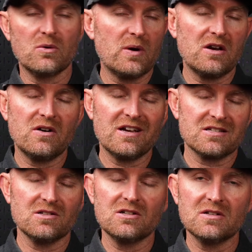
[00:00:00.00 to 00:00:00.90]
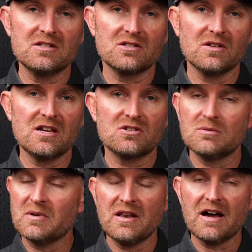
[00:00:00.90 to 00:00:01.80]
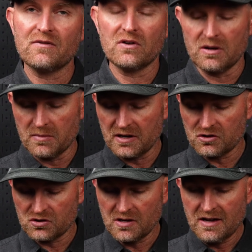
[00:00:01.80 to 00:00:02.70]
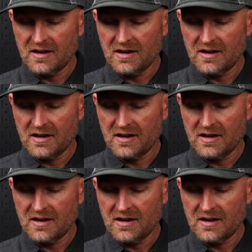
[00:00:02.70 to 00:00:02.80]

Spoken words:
The wader has a little insulation, but not very much.